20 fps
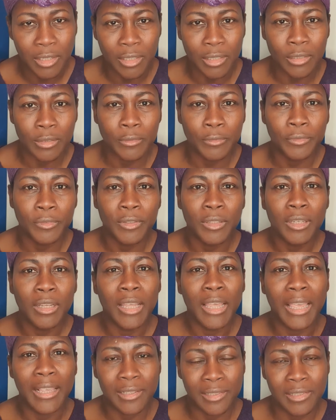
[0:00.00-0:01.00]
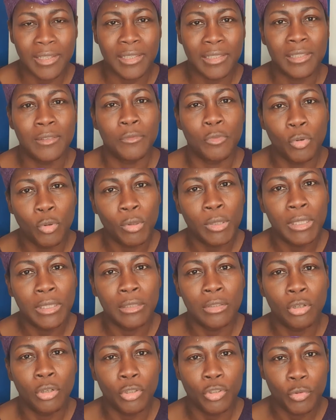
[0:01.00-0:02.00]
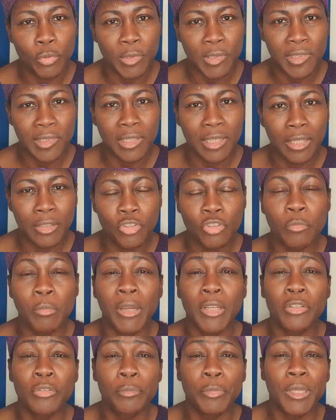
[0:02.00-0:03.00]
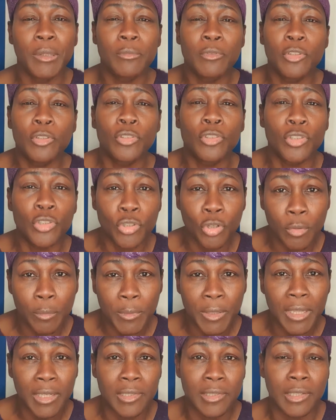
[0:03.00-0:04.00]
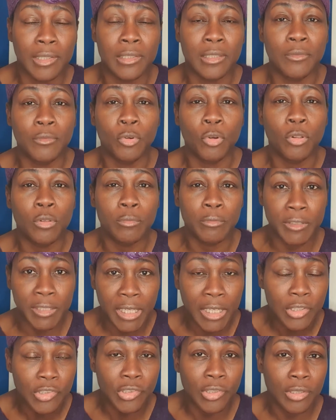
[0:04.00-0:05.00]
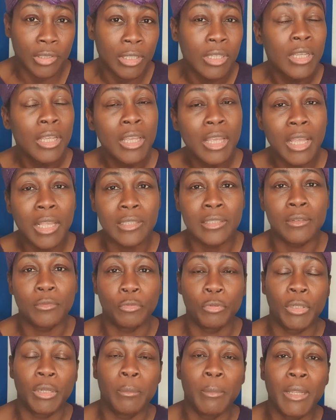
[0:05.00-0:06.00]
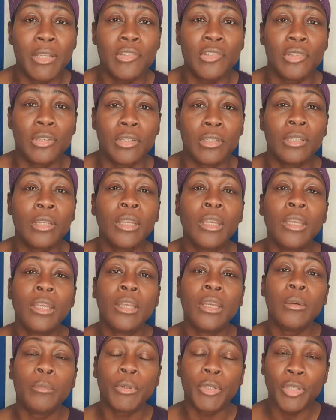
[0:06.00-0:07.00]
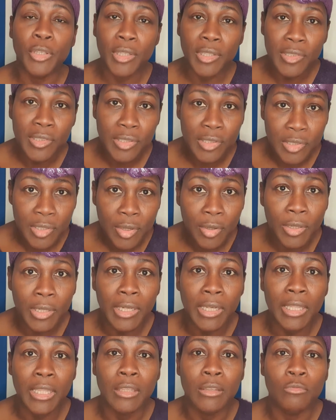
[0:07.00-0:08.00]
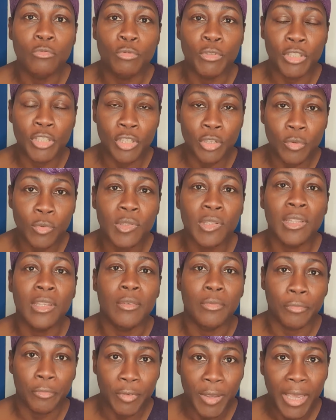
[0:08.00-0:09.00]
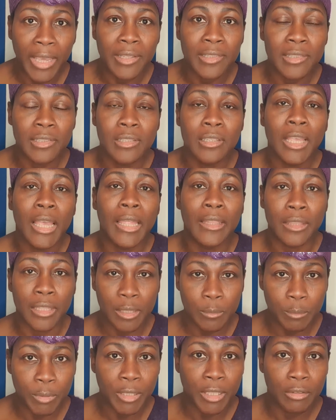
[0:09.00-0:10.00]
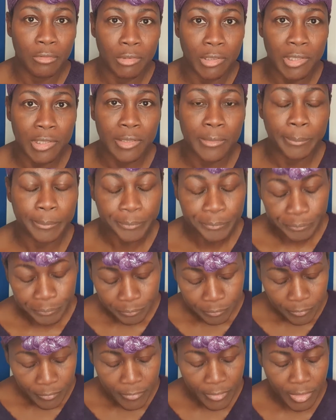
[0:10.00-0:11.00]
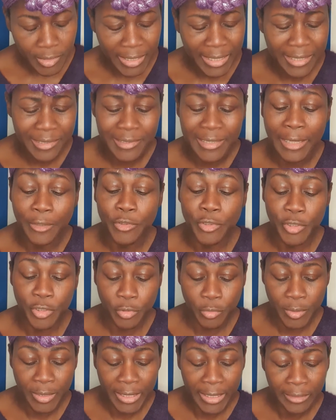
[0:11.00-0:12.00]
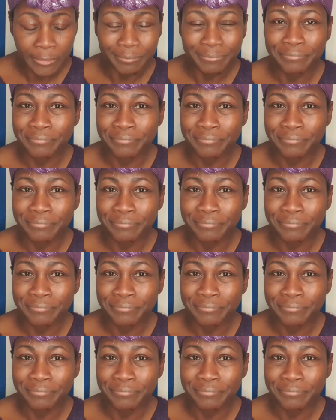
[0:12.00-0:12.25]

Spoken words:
of excessive oil on your skin? You might not be able to stop the excessive oil production, as I've already mentioned, but you can certainly reduce the effects and the appearance. So here's how you do that.